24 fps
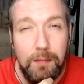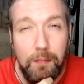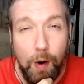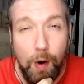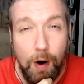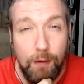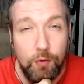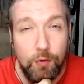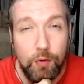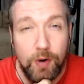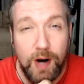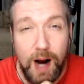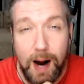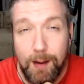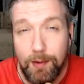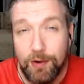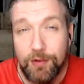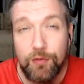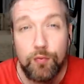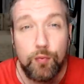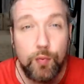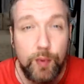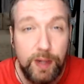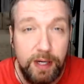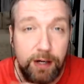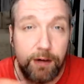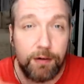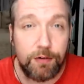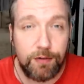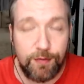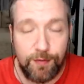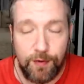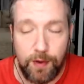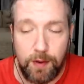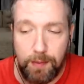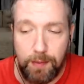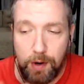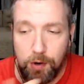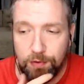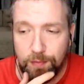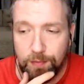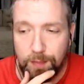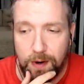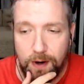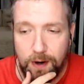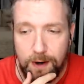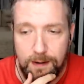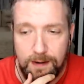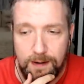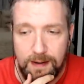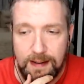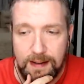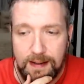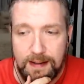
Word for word: Marvel Comics readers for the most part.